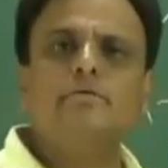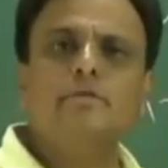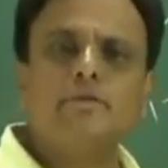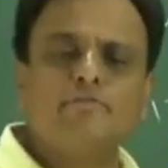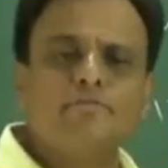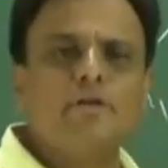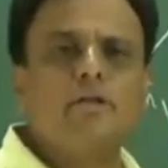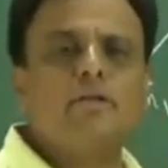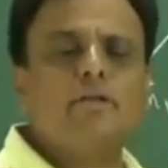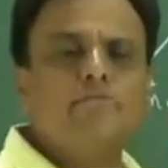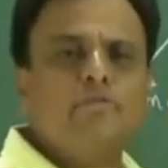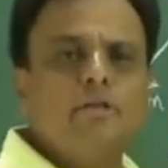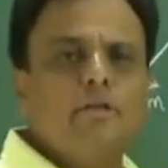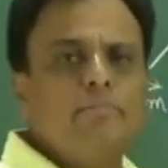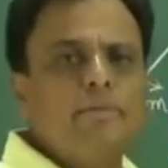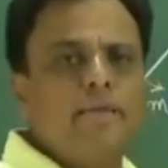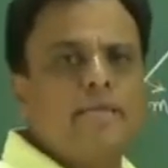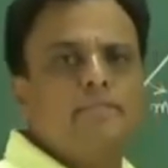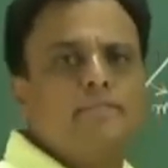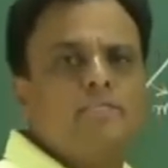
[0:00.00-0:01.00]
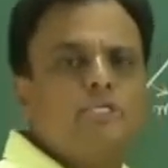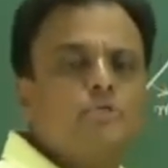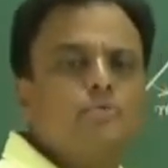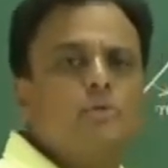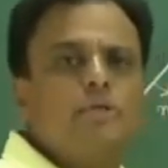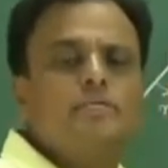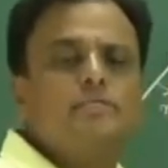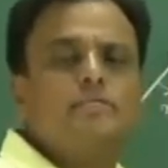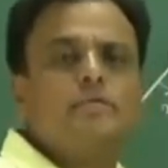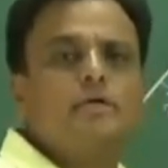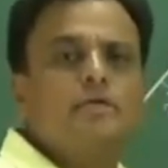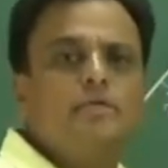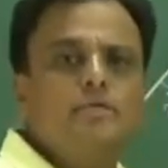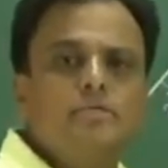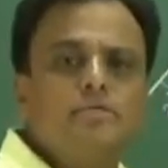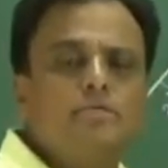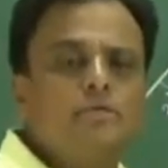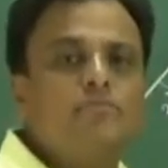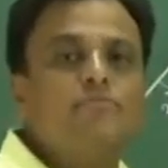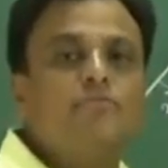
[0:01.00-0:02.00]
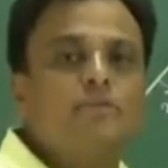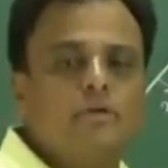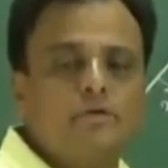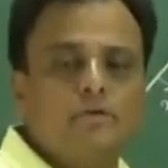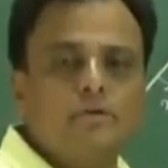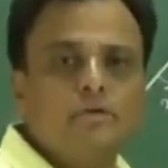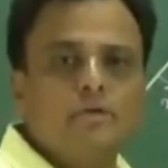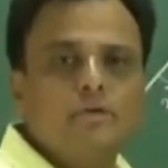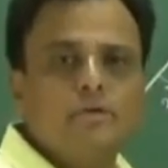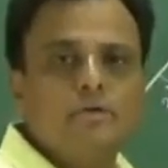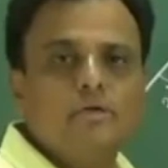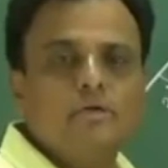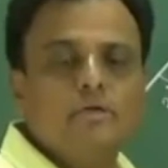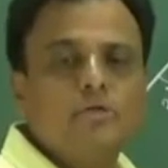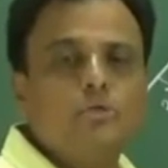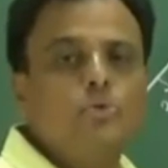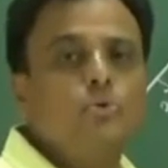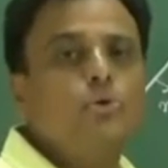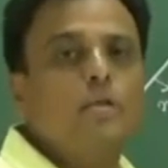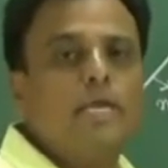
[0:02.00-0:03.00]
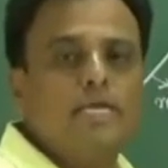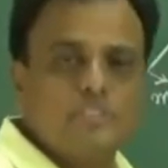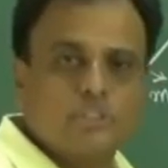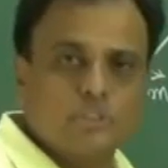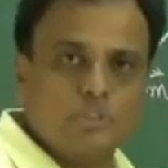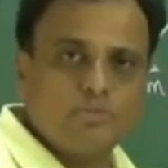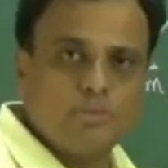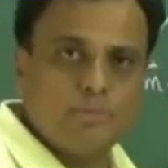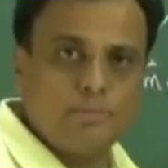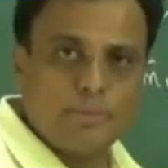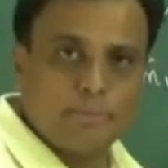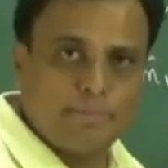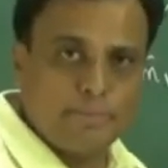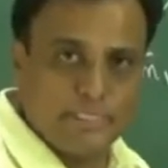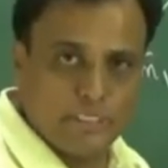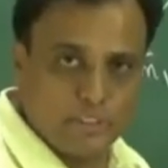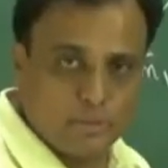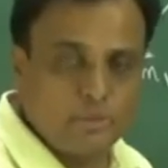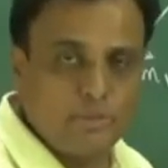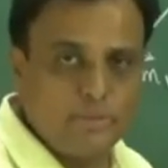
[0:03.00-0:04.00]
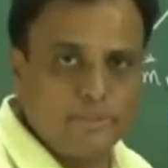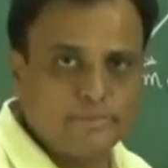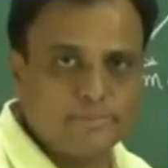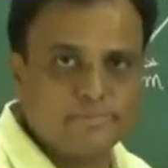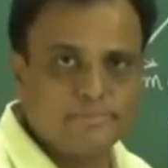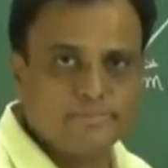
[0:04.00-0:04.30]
definitely we'll make this one is a condition for two lines to be perpendicular.